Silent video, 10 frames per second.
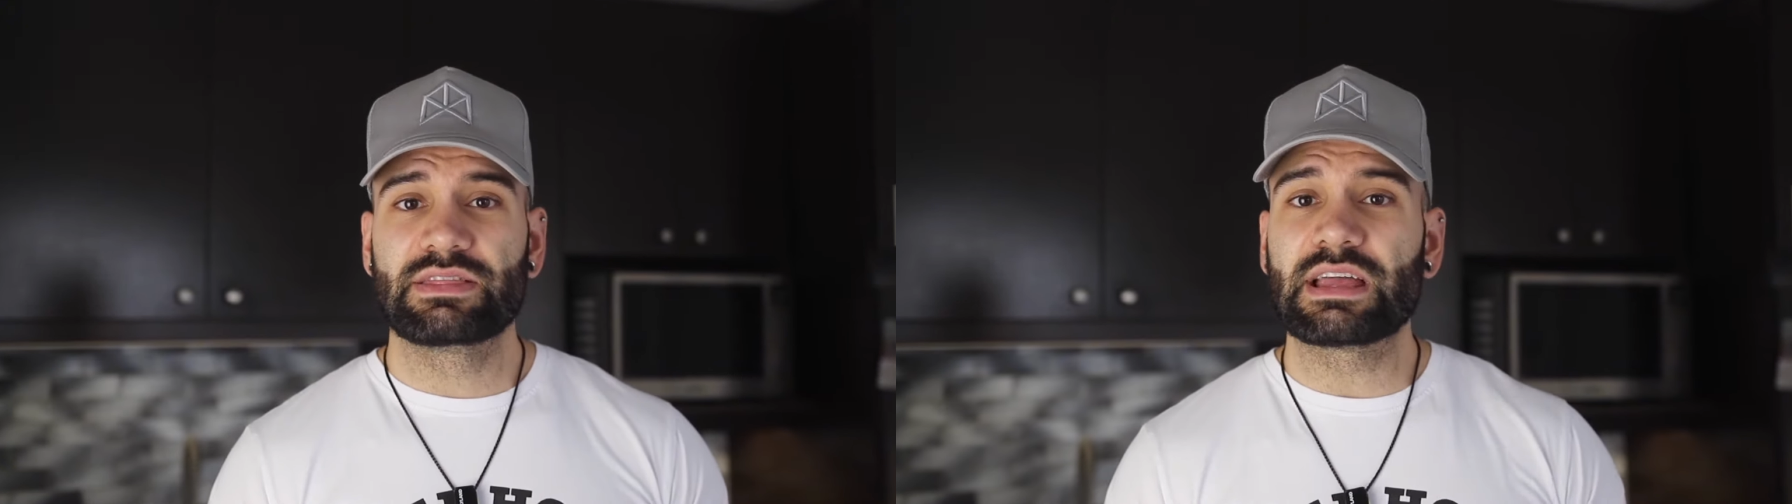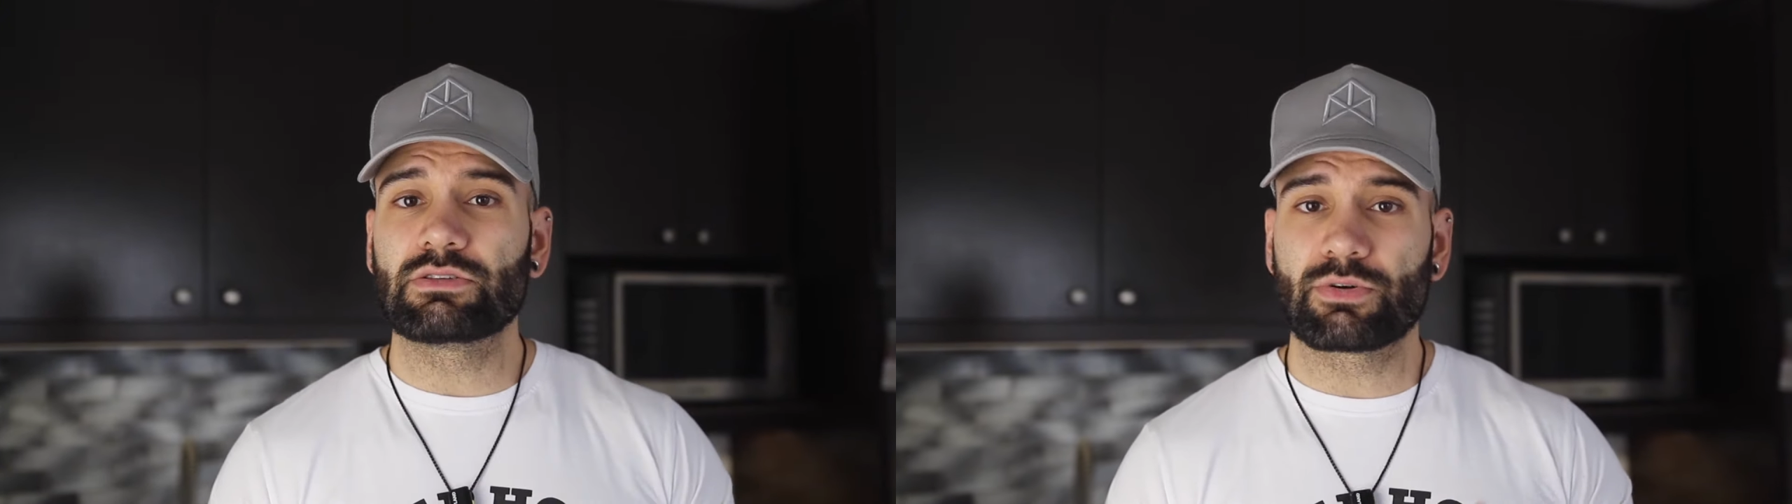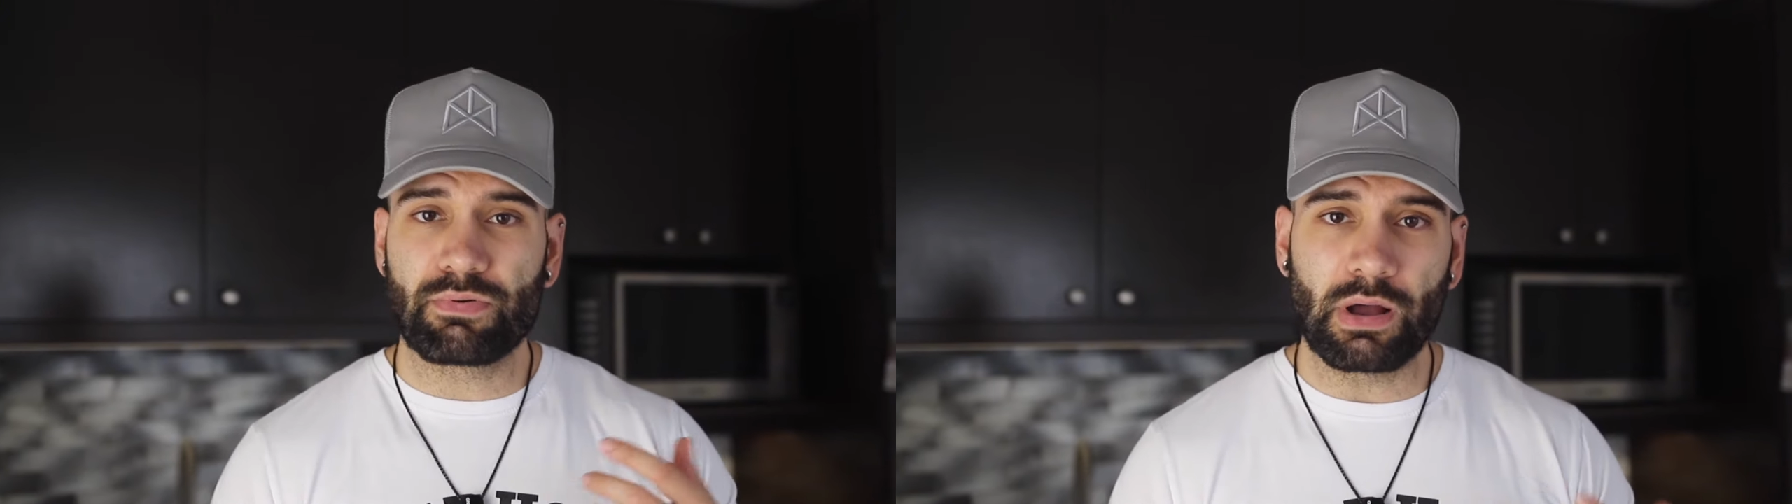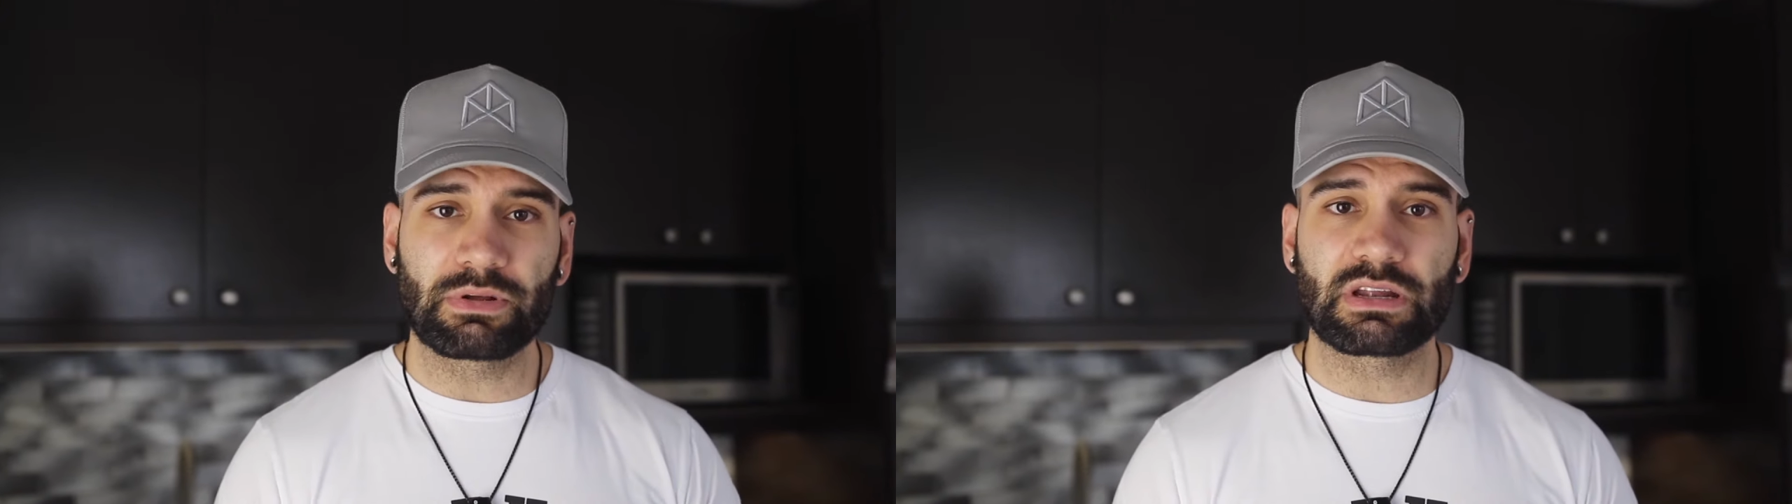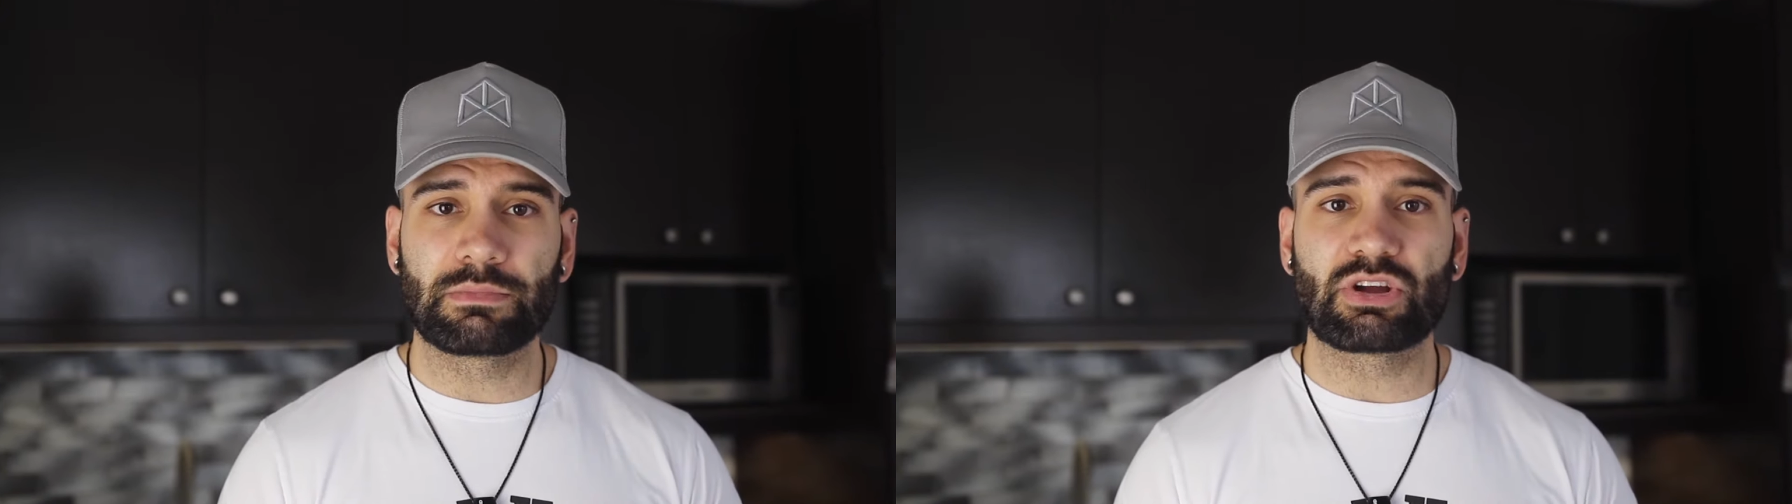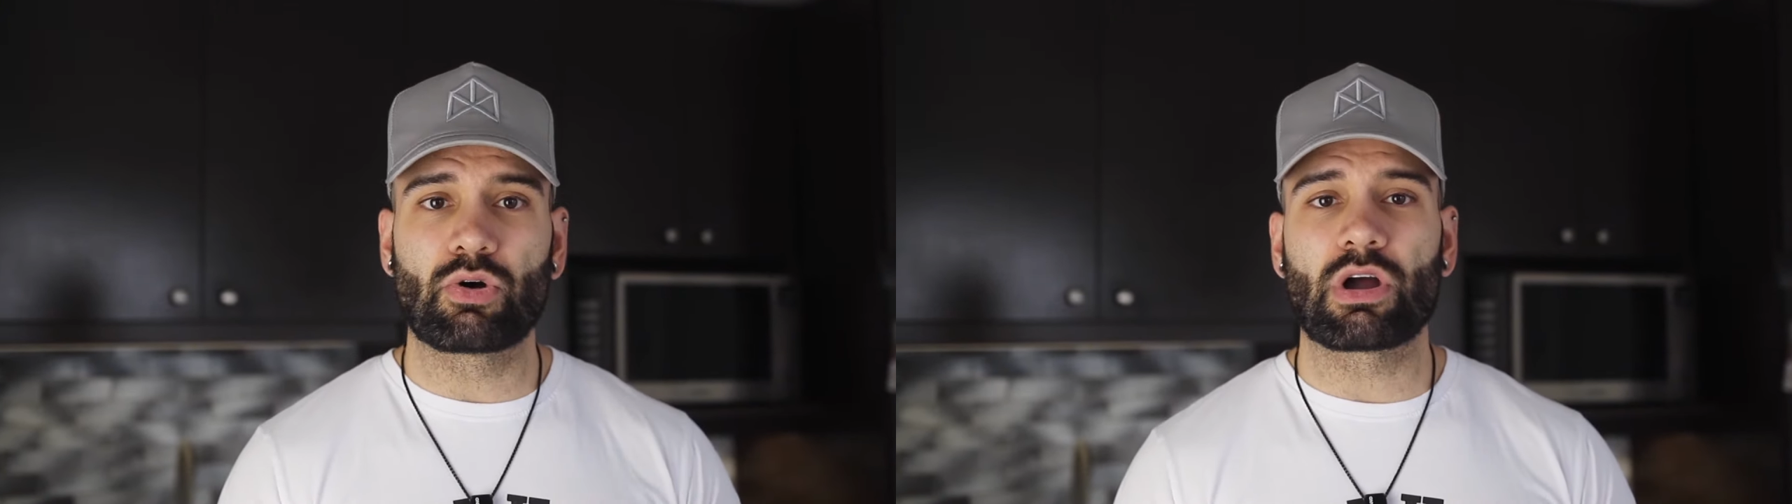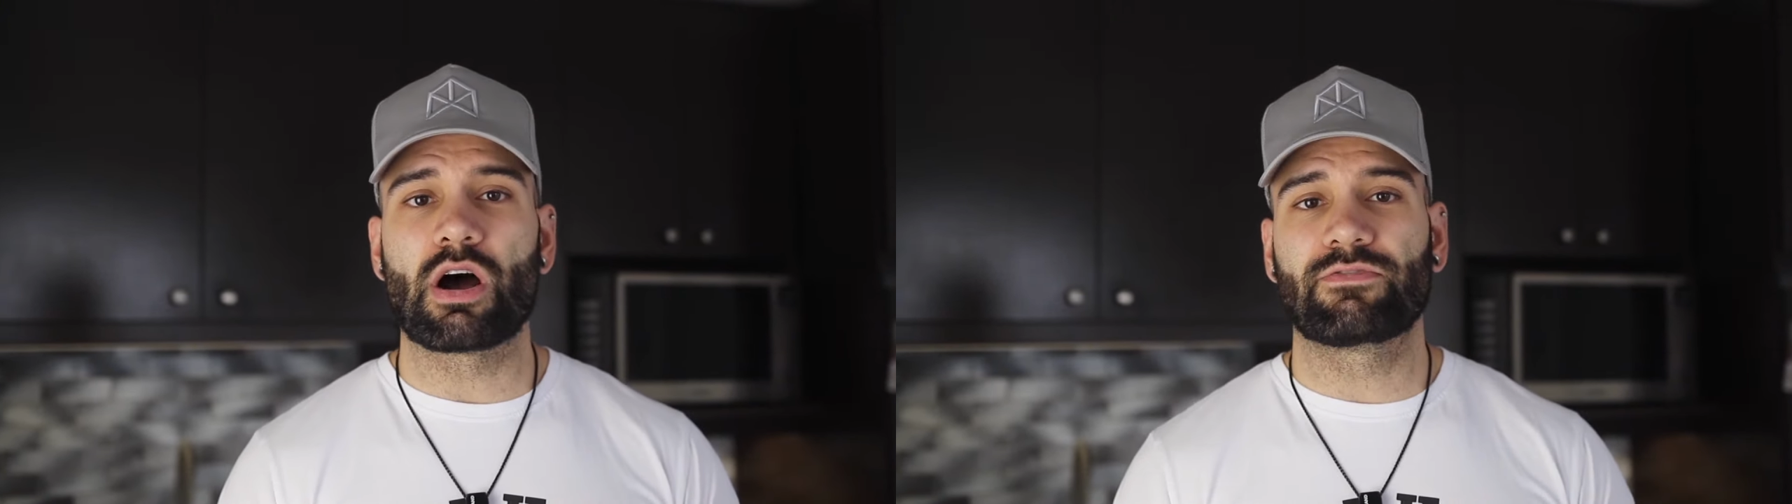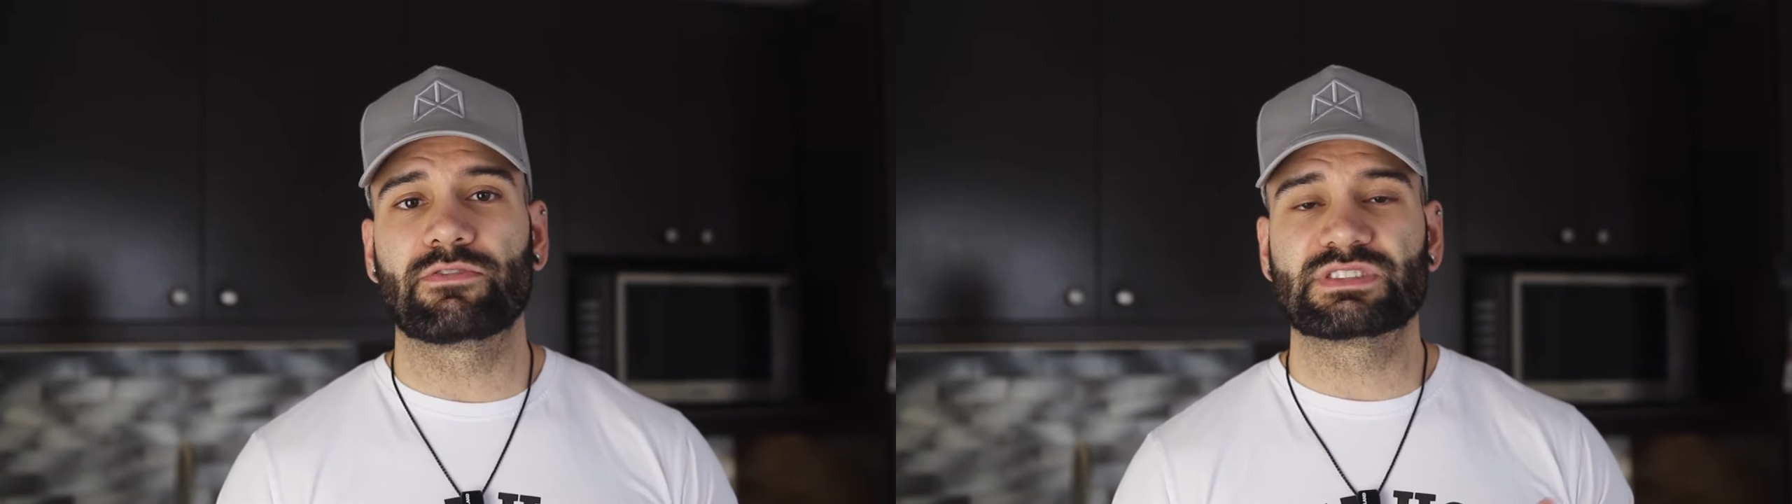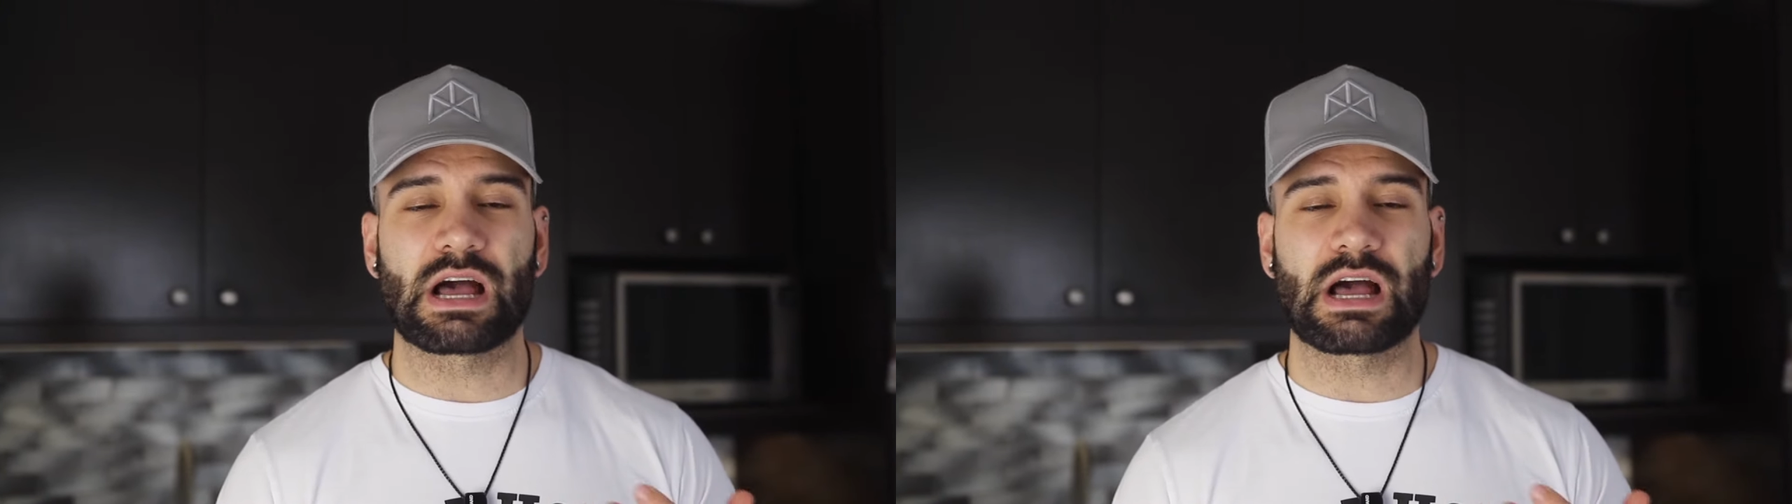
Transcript: then you're probably going to be going off of